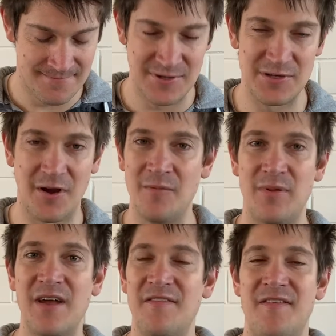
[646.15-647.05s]
Don't
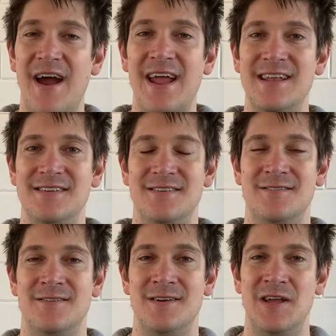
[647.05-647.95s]
be afraid.
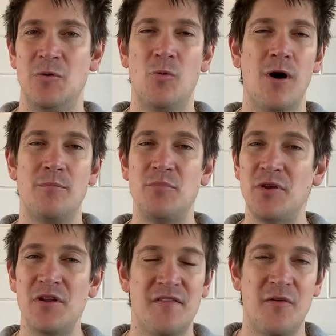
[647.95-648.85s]
What
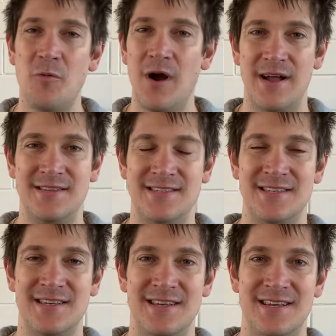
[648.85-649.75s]
beautiful words
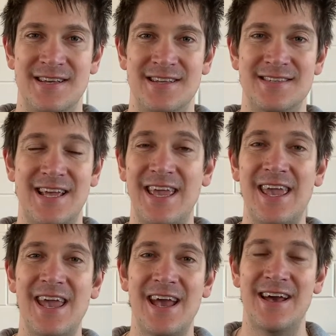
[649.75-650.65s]
to
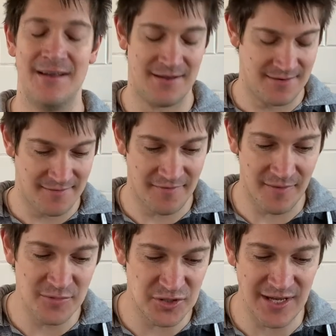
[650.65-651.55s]
hear
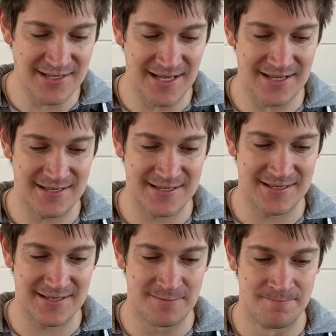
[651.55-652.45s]
from Jesus.